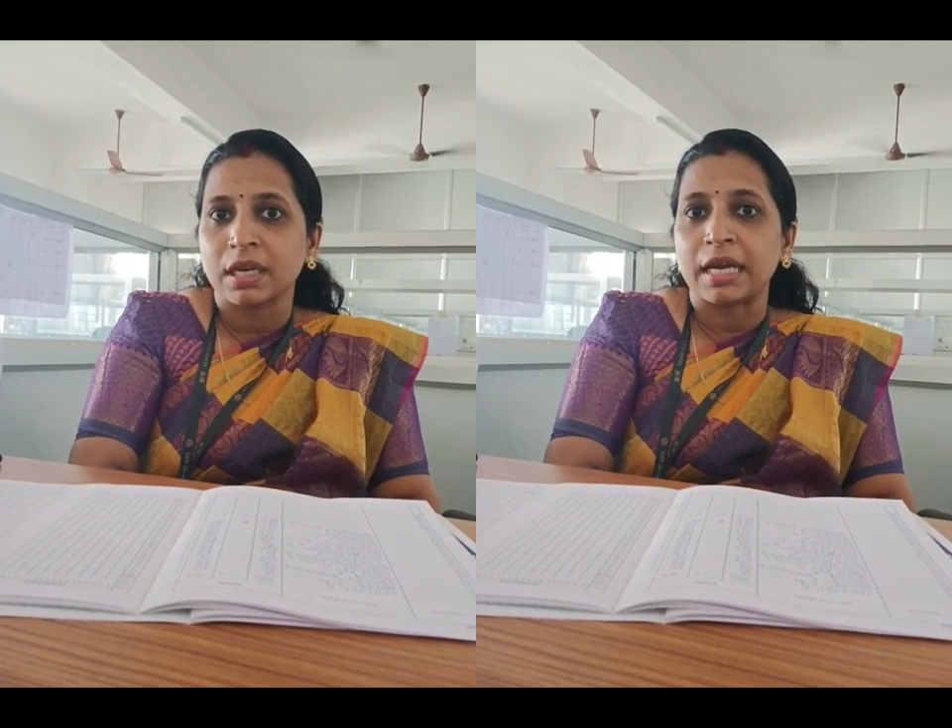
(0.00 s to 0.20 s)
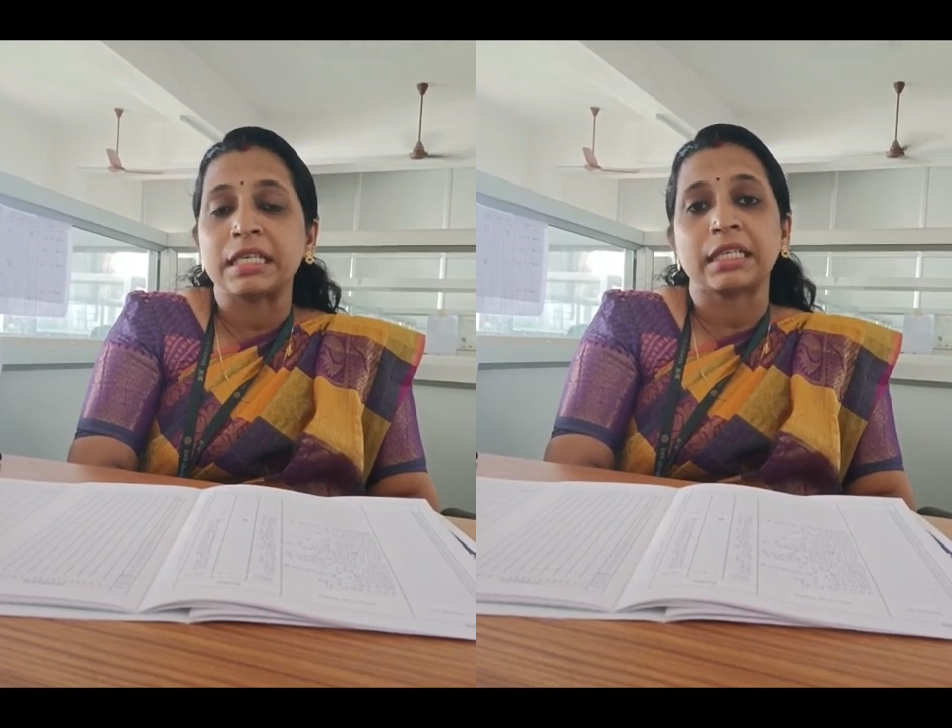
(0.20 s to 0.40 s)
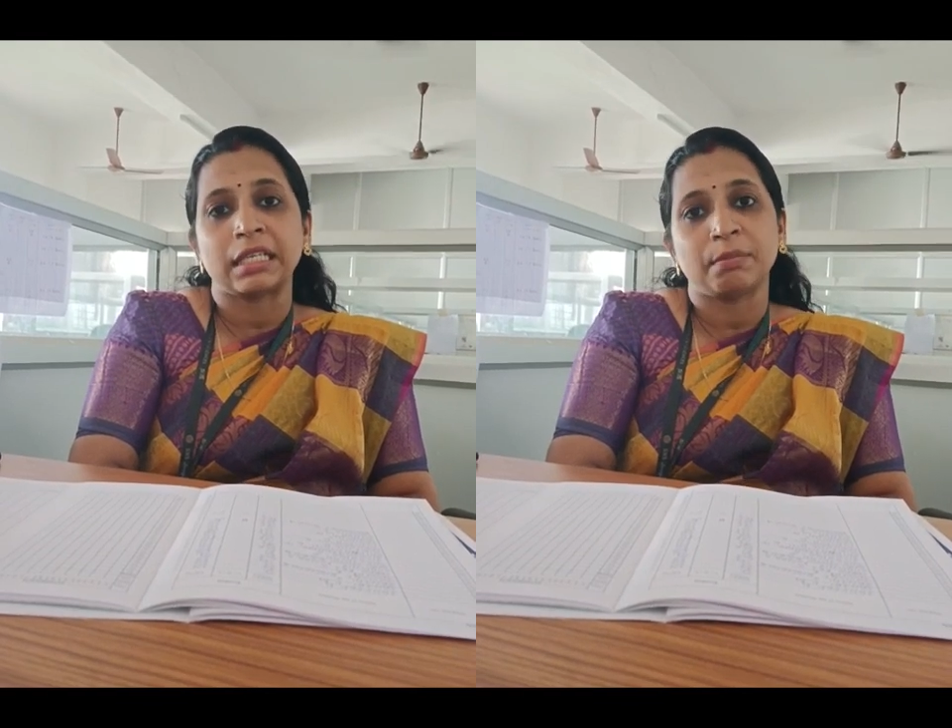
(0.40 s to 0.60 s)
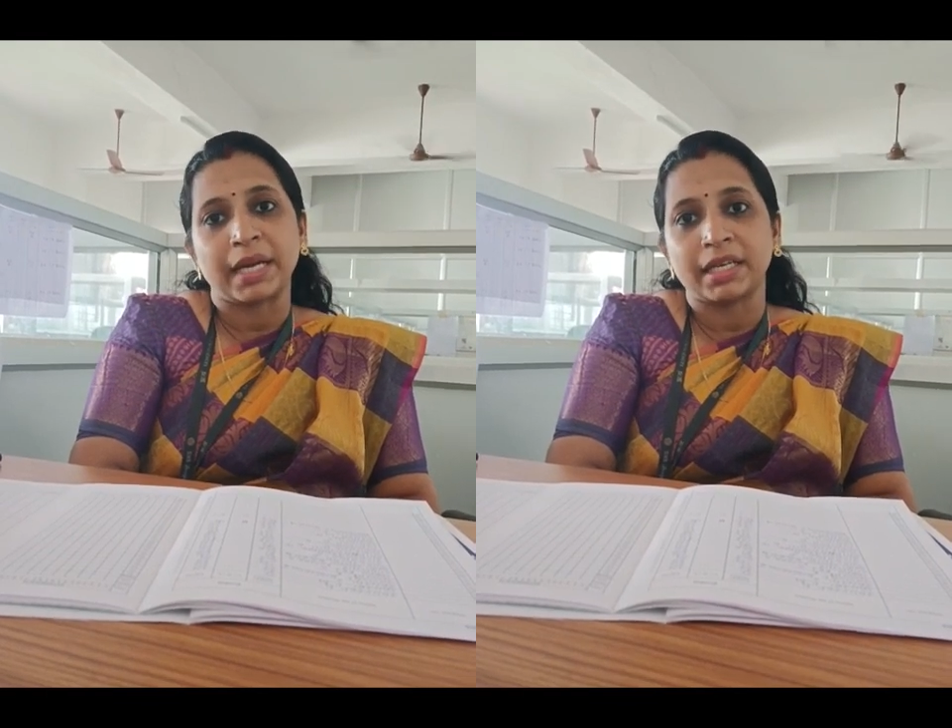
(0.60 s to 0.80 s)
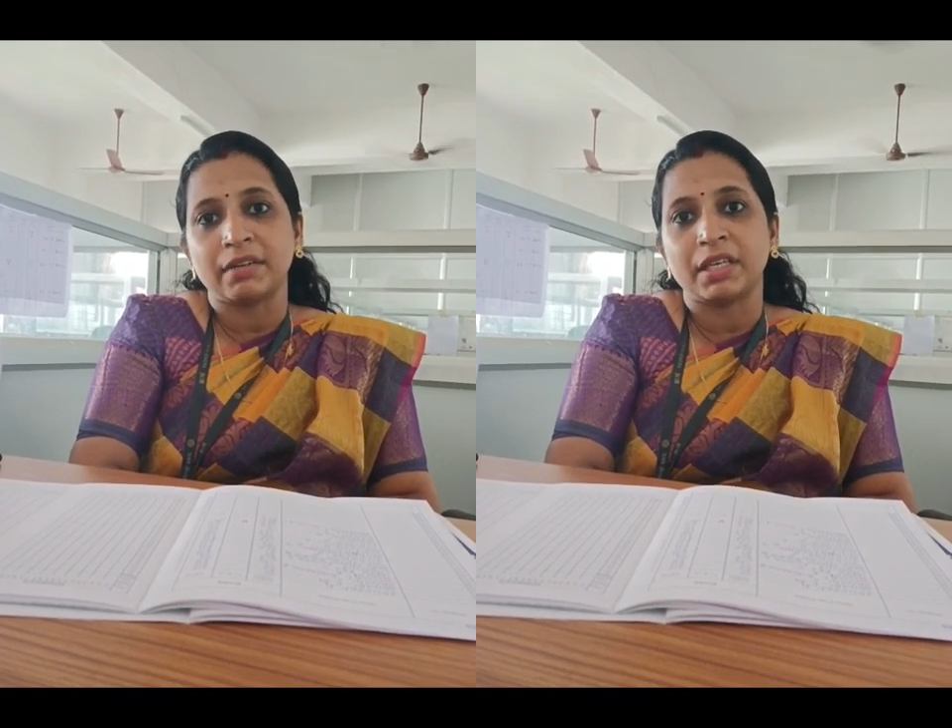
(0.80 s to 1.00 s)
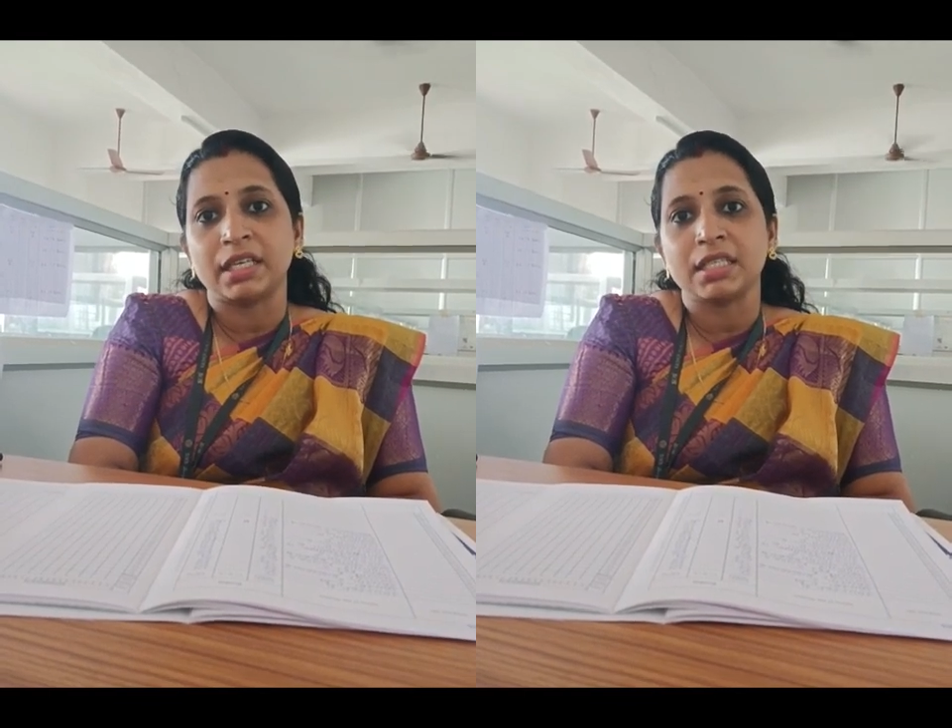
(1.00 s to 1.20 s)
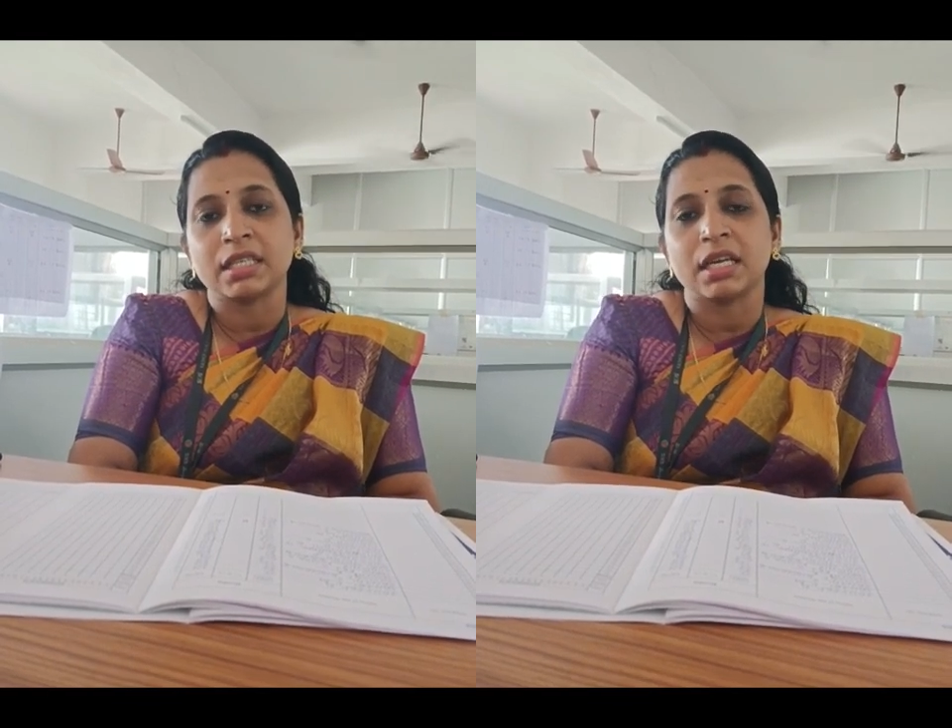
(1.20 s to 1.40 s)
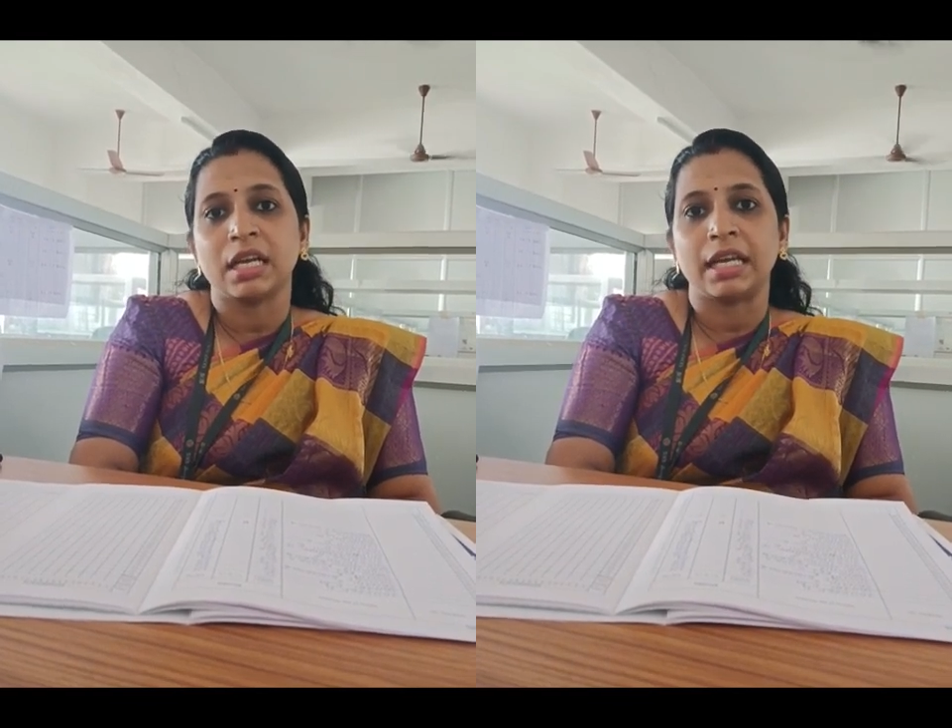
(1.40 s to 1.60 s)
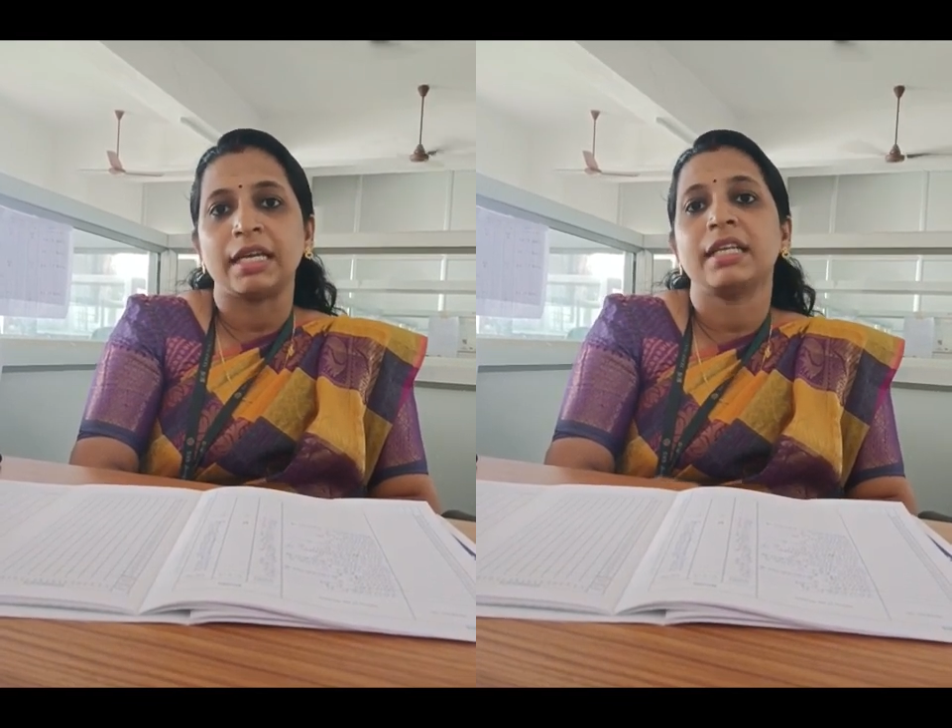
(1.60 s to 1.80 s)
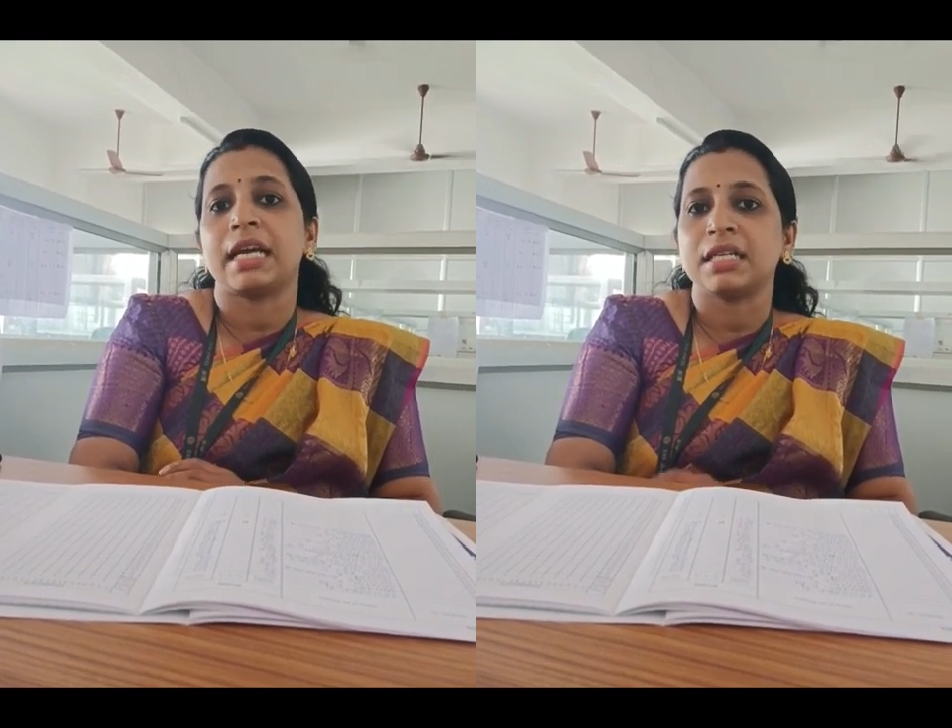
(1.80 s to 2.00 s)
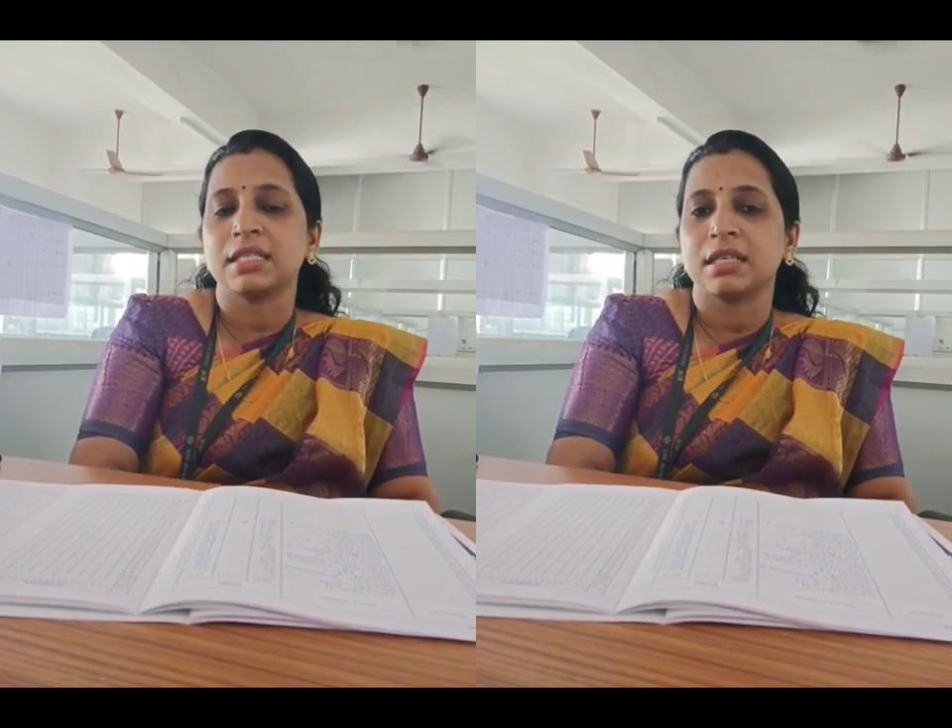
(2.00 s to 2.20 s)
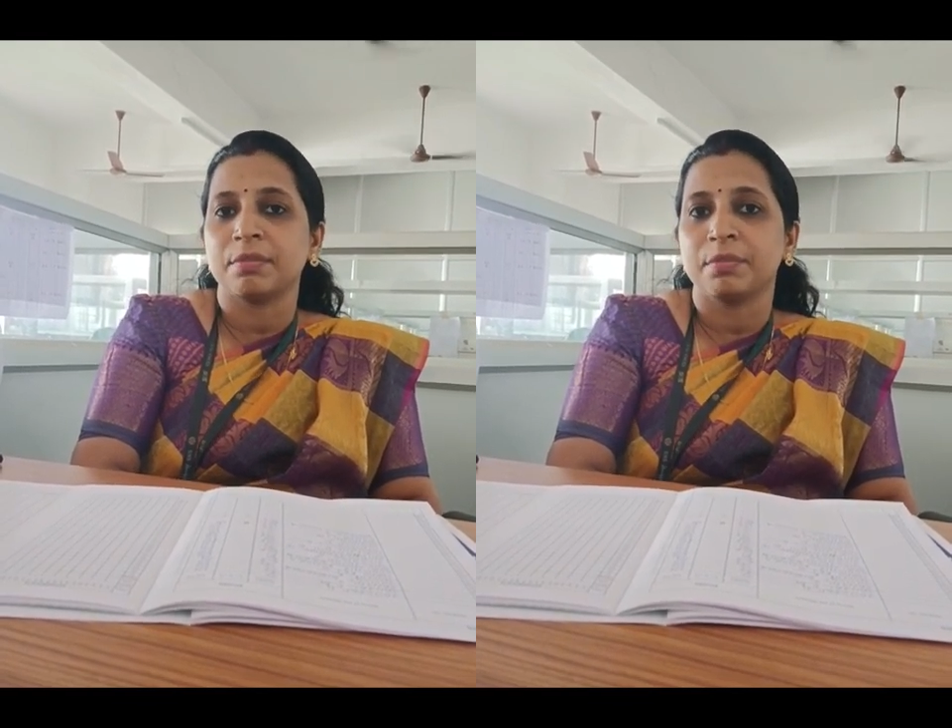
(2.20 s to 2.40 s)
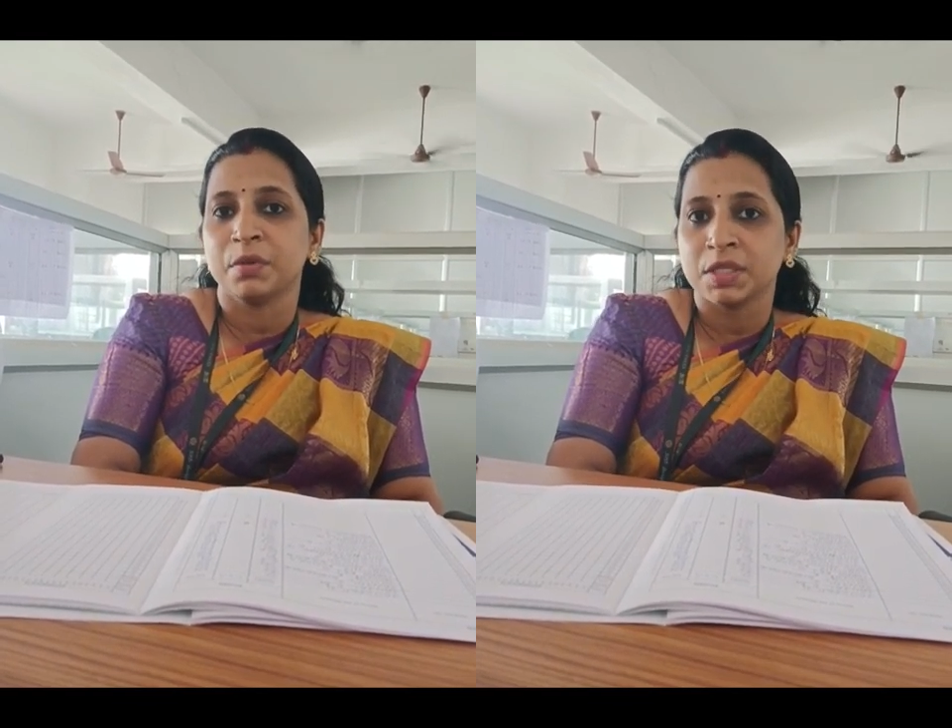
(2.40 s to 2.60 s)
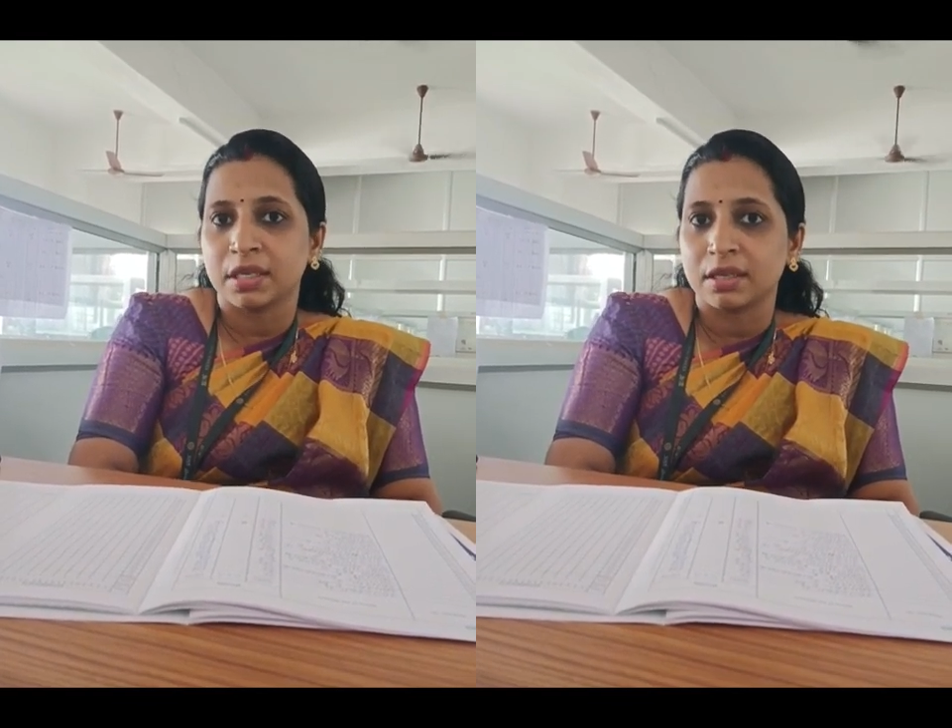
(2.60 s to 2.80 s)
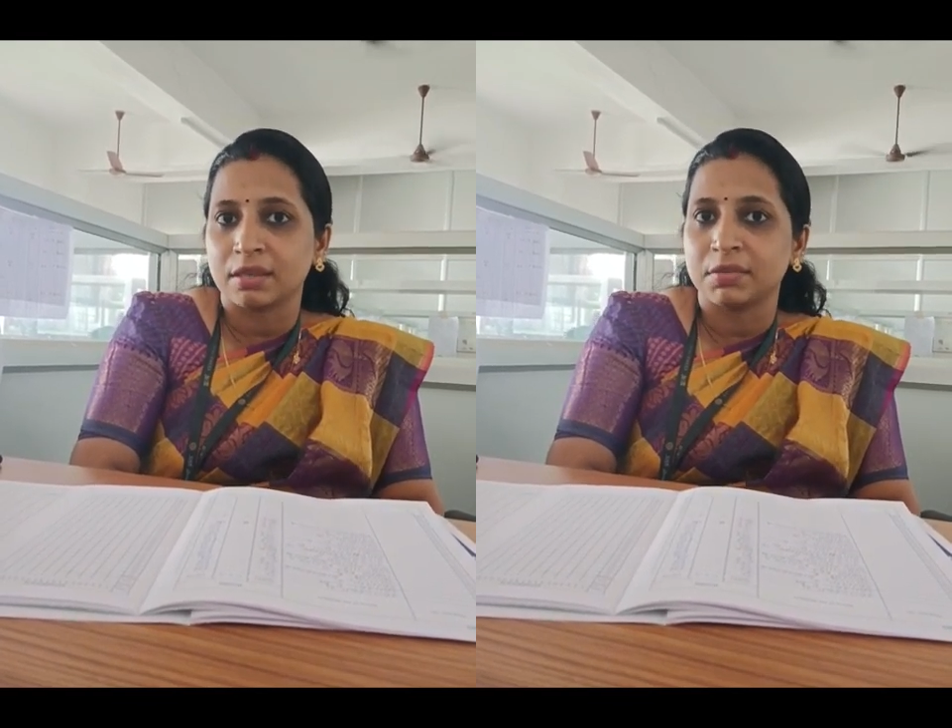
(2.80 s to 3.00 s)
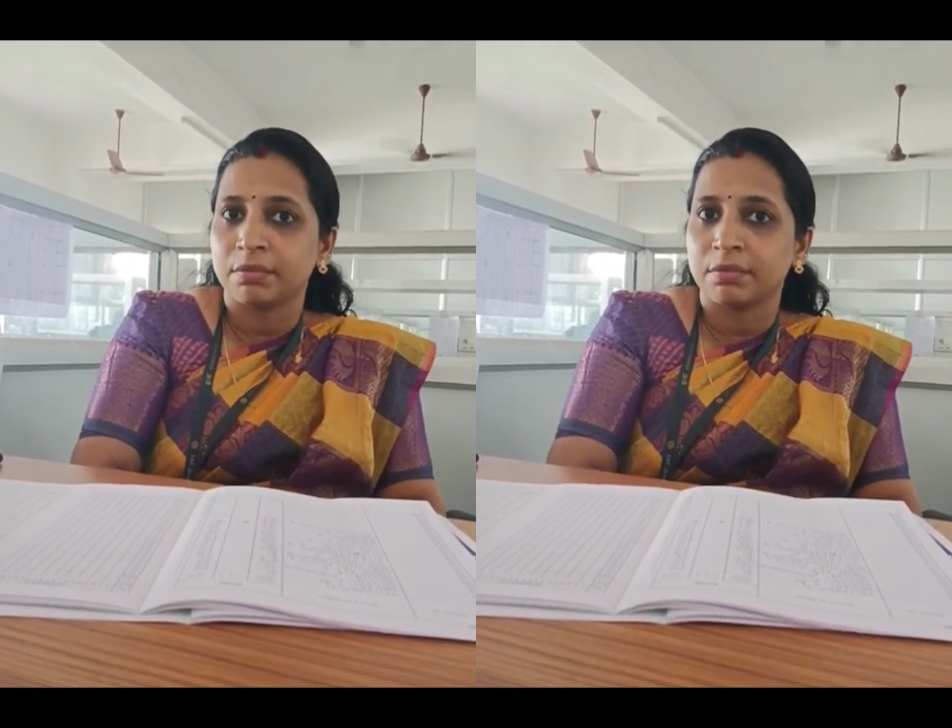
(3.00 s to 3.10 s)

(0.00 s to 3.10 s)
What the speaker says: and club activities like dance club, music club,